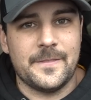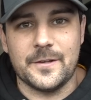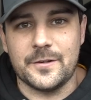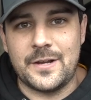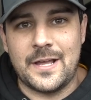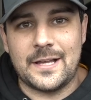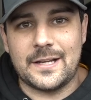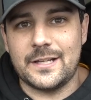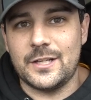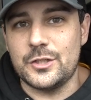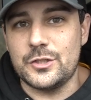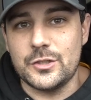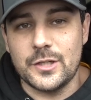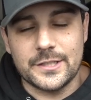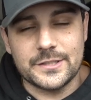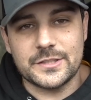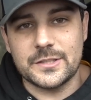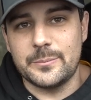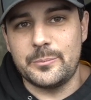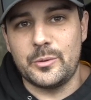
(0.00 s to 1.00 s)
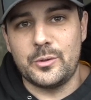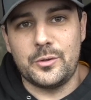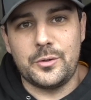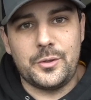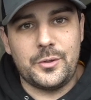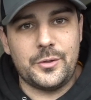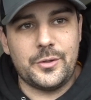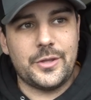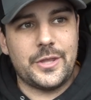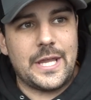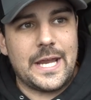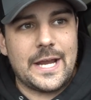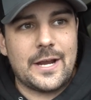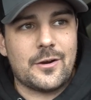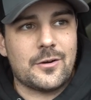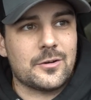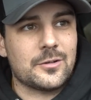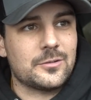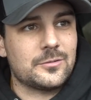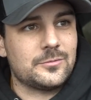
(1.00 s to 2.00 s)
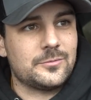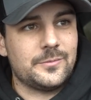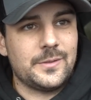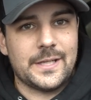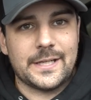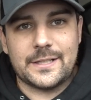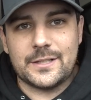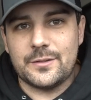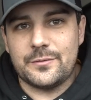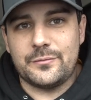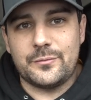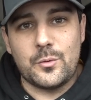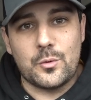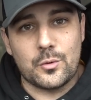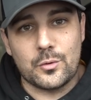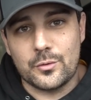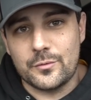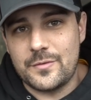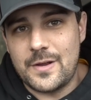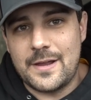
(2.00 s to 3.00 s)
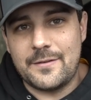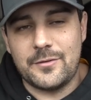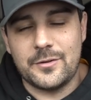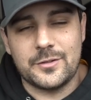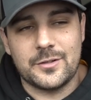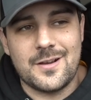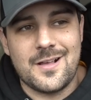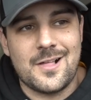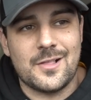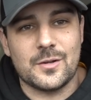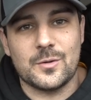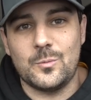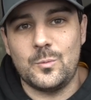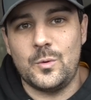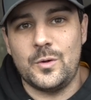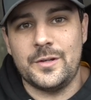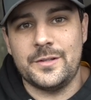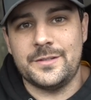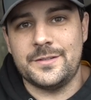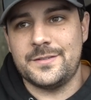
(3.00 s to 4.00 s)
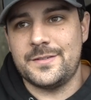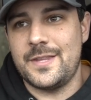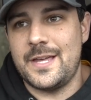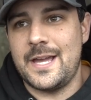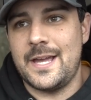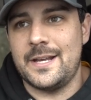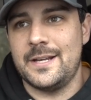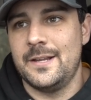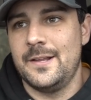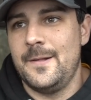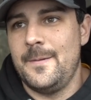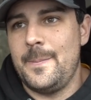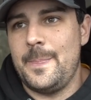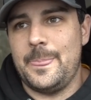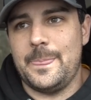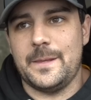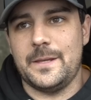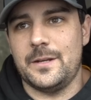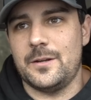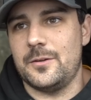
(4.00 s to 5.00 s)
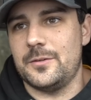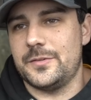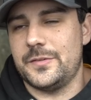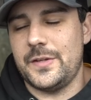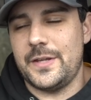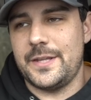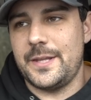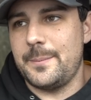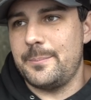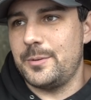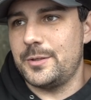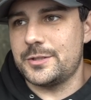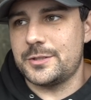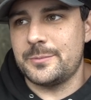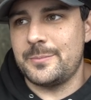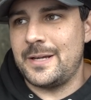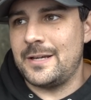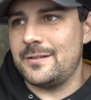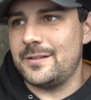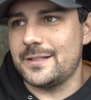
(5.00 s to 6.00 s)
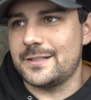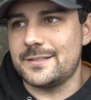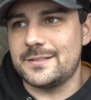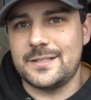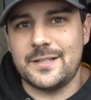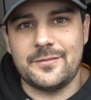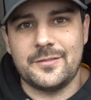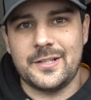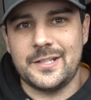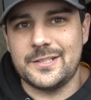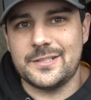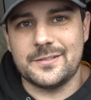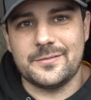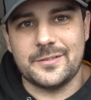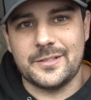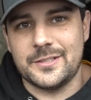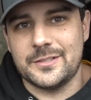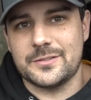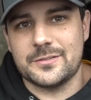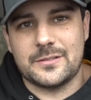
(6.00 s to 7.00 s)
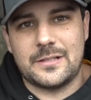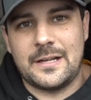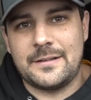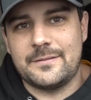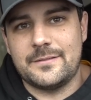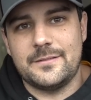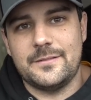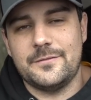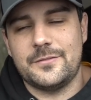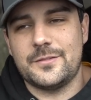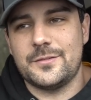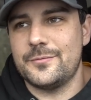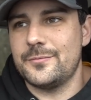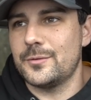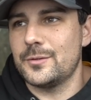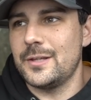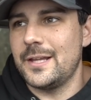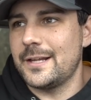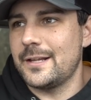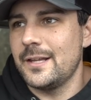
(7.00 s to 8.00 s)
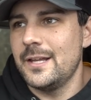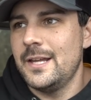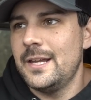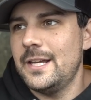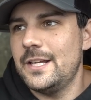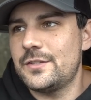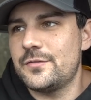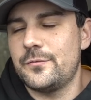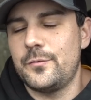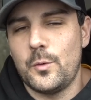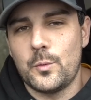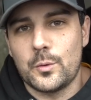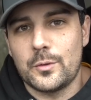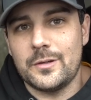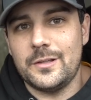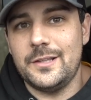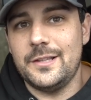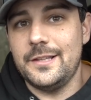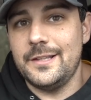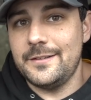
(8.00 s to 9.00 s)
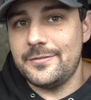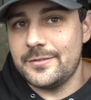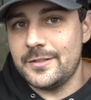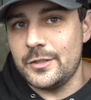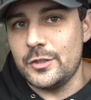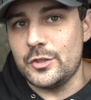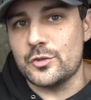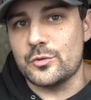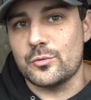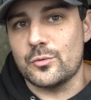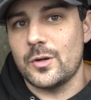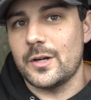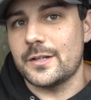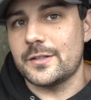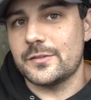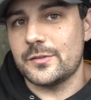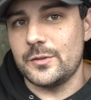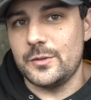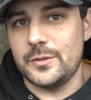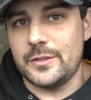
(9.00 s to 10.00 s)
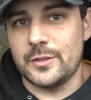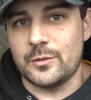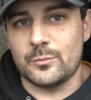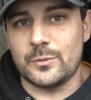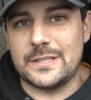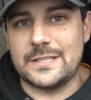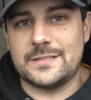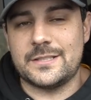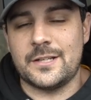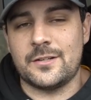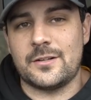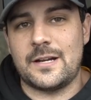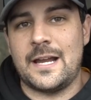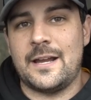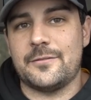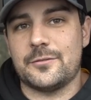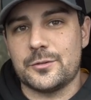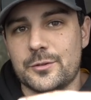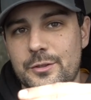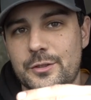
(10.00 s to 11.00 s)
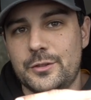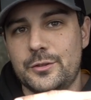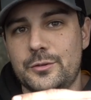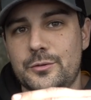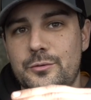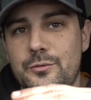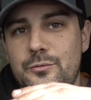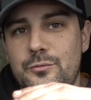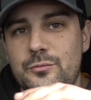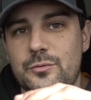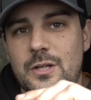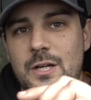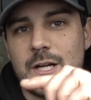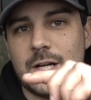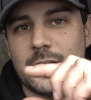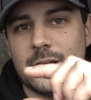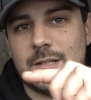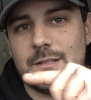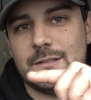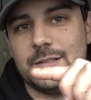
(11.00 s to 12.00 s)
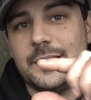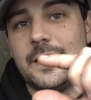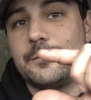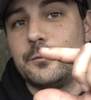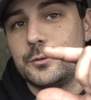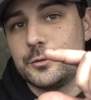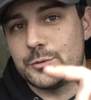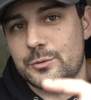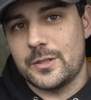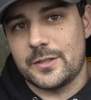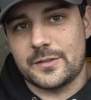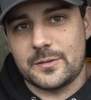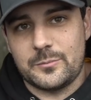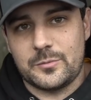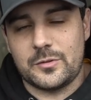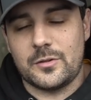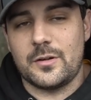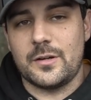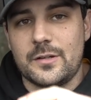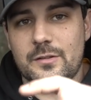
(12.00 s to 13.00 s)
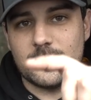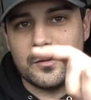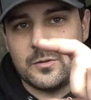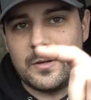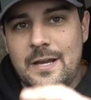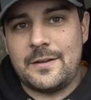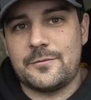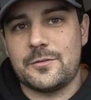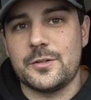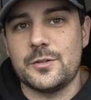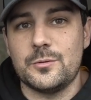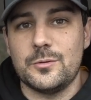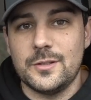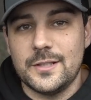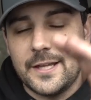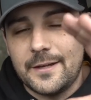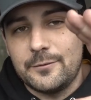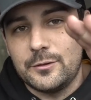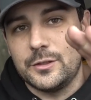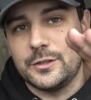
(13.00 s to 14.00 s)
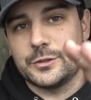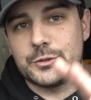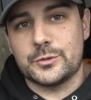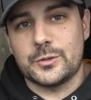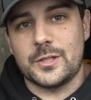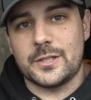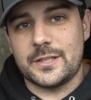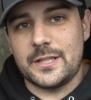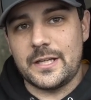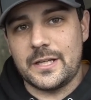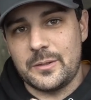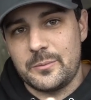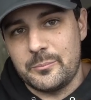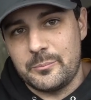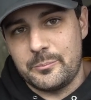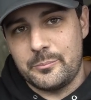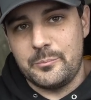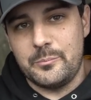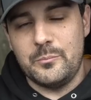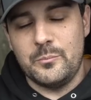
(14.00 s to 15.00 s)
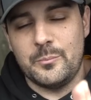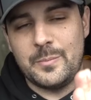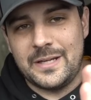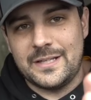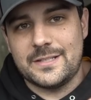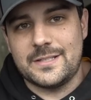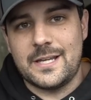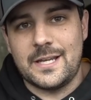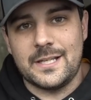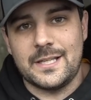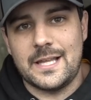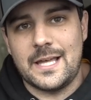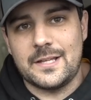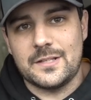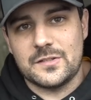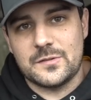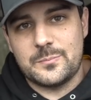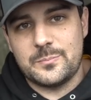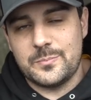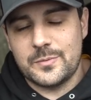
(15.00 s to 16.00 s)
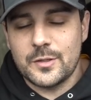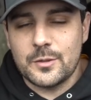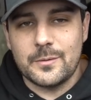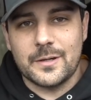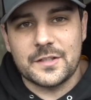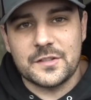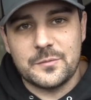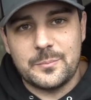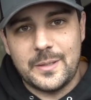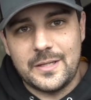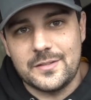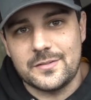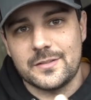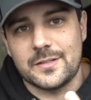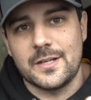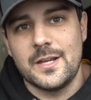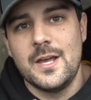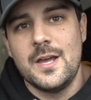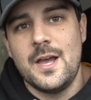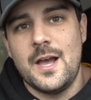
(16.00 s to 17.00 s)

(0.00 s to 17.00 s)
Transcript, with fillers: they're not adjustable they are like the four or five hundred dollar ones that you know say they push them out like seven eighths of an inch or I, for like it's four lifted trucks so you can recenter after you uh, level trucks i'm sorry so after you level a truck they can maintain that correct spacing.